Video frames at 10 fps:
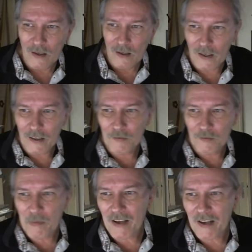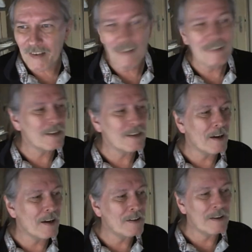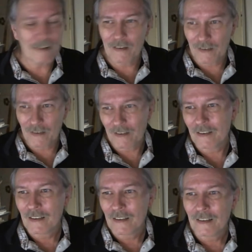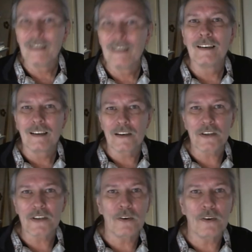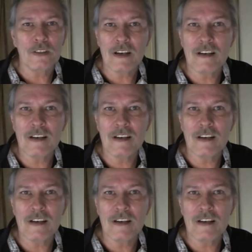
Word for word: Hey everybody, Don here. How's it going?